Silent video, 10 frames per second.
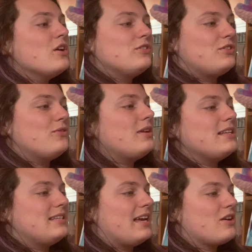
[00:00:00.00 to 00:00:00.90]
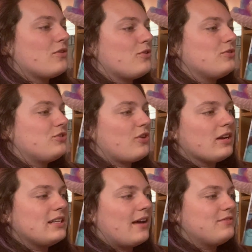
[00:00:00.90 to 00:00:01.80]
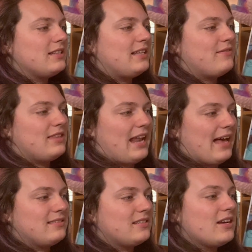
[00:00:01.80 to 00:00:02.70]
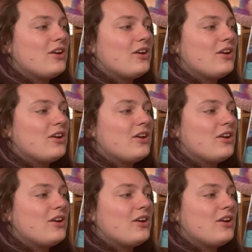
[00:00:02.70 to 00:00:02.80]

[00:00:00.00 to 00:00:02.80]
Soon, Tango grew strong enough to leave the nest.